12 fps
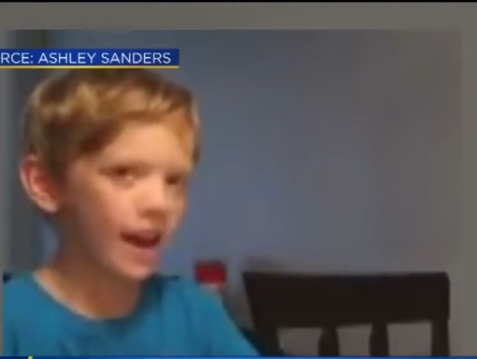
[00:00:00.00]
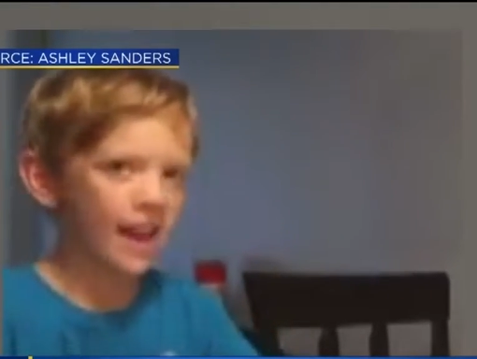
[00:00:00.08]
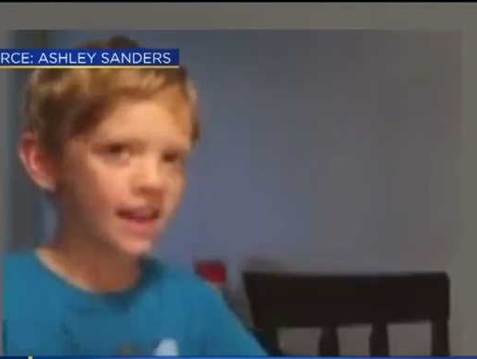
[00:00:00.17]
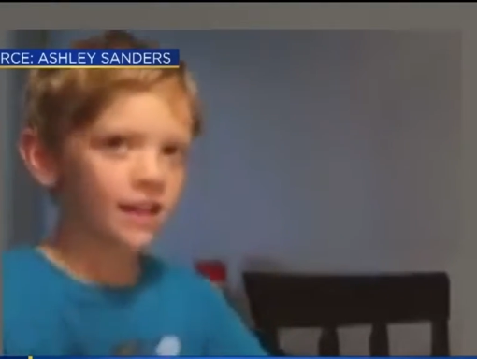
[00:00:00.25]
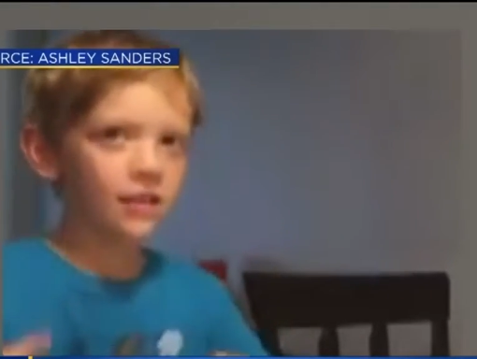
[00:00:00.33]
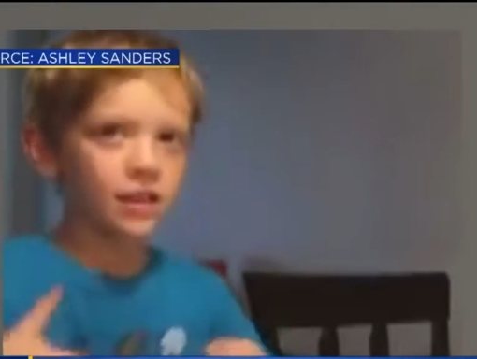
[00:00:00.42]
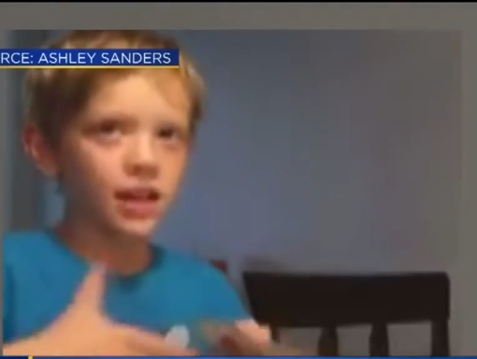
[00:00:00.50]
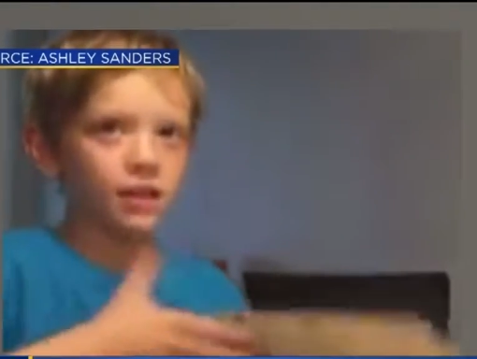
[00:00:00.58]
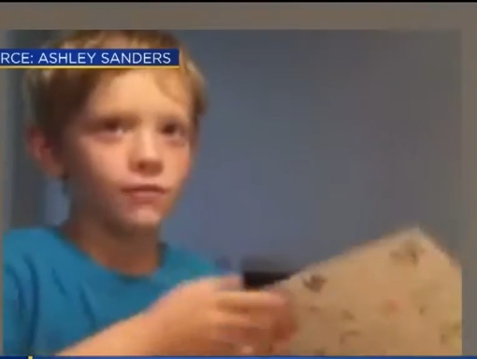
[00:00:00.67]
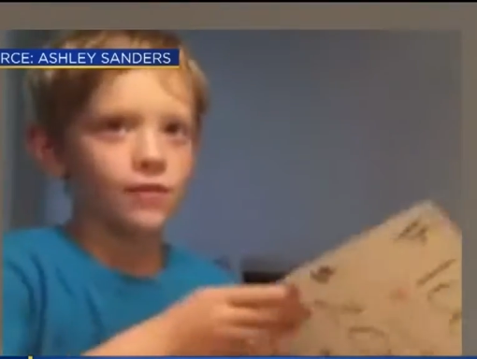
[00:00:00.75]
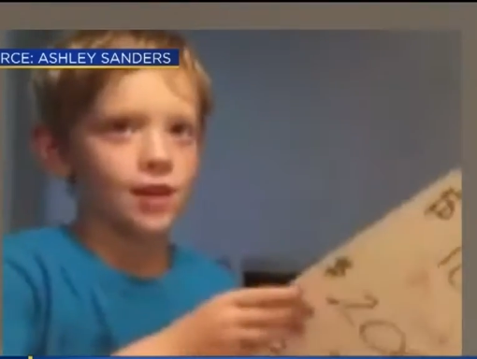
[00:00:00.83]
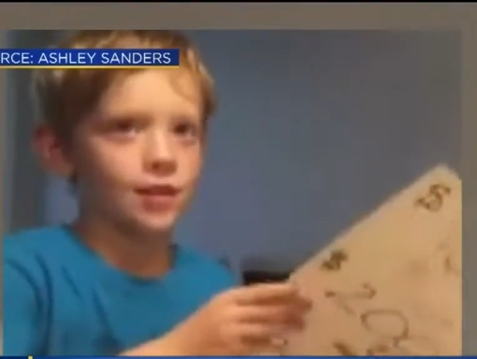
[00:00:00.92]

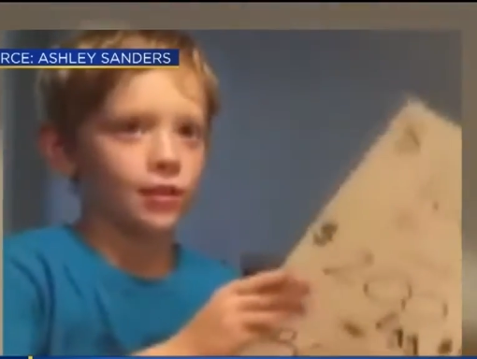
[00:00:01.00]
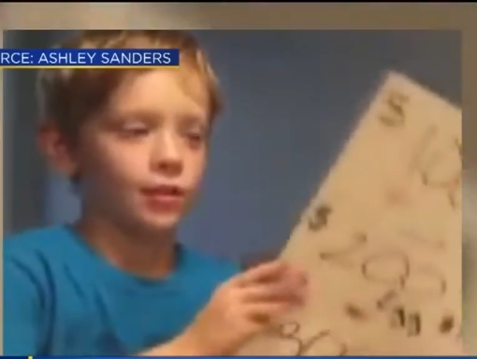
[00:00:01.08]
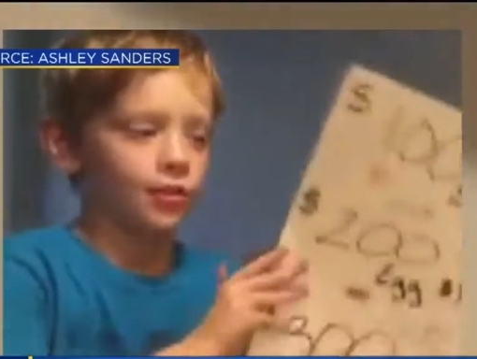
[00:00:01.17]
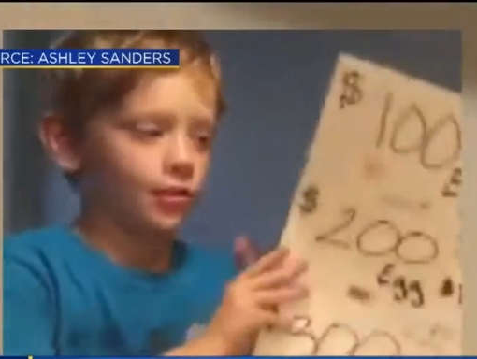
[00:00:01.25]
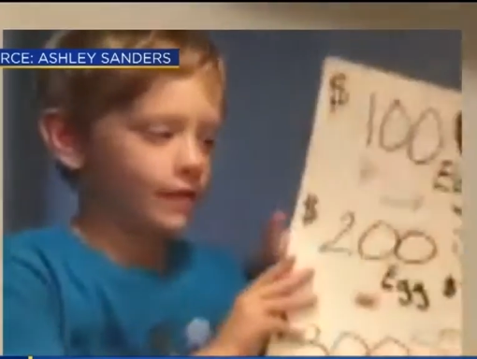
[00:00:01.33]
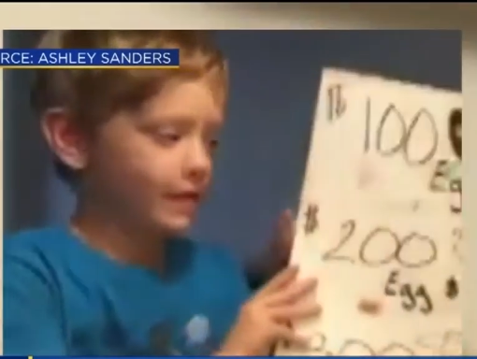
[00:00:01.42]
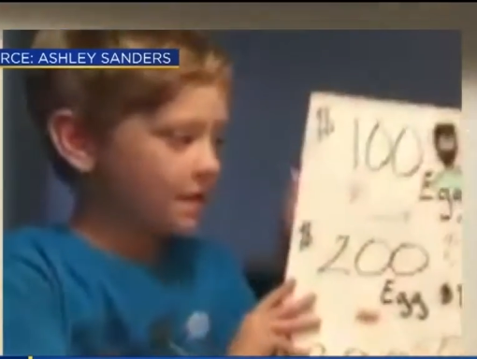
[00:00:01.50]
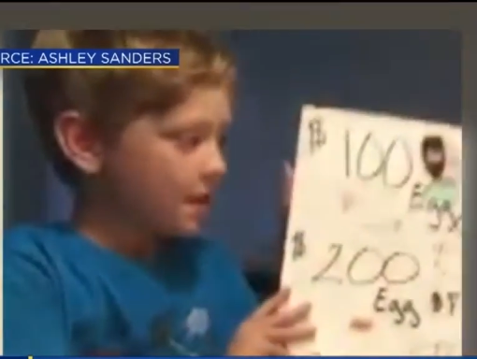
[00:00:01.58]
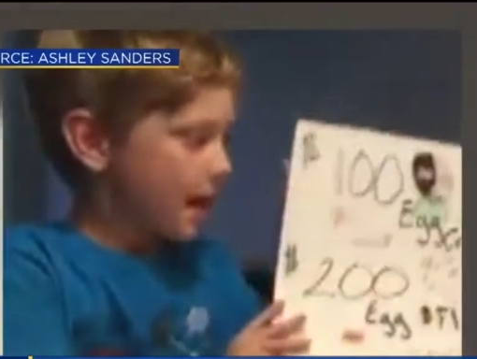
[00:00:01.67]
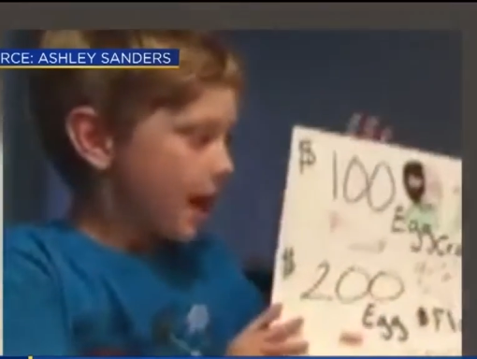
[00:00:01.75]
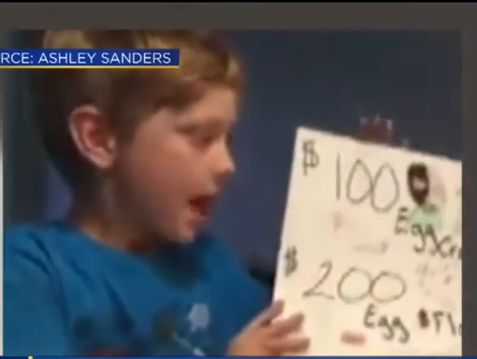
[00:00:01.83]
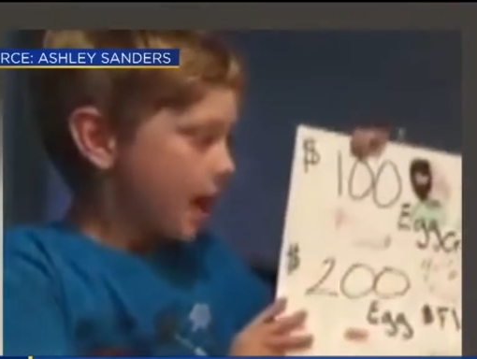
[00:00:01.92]
ALZ research.
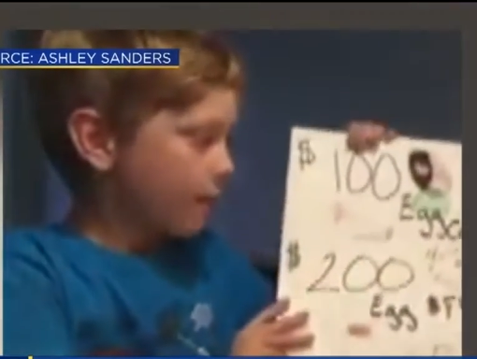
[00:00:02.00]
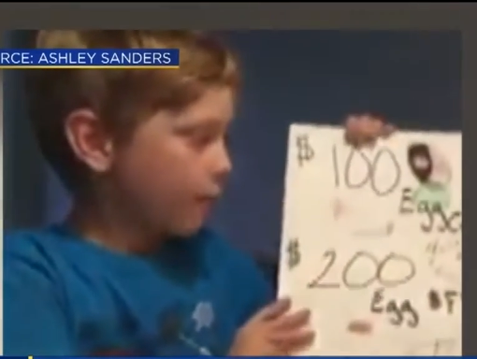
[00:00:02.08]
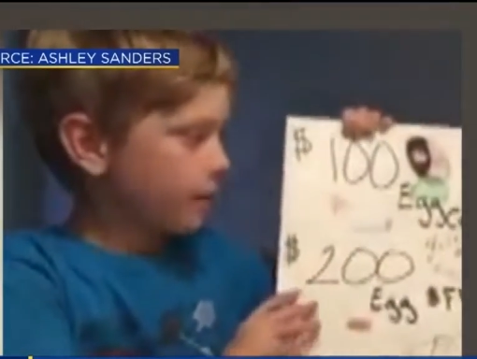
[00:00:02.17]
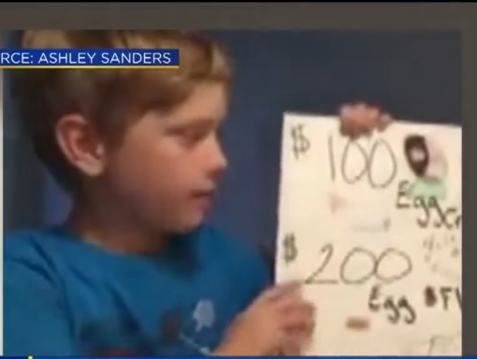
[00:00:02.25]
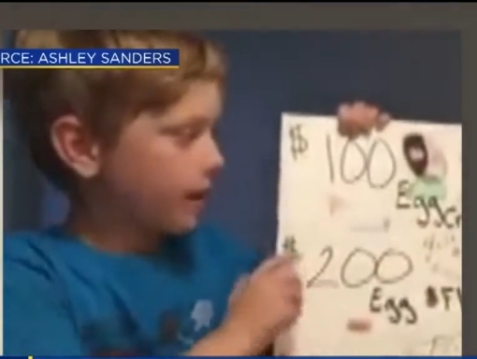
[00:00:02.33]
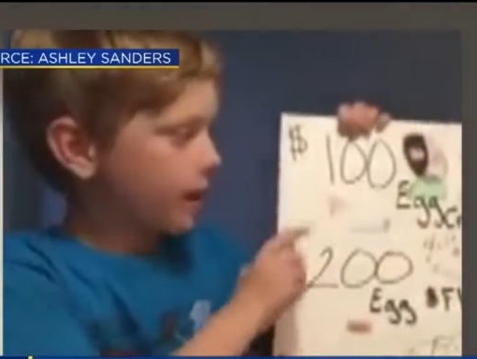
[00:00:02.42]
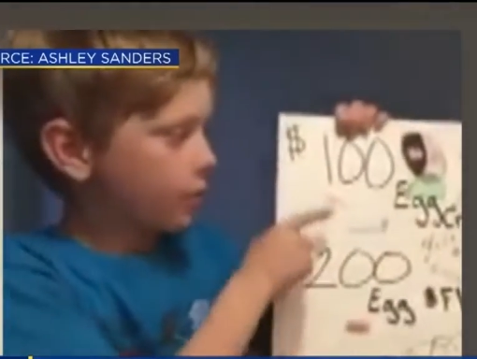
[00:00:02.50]
ALZ as in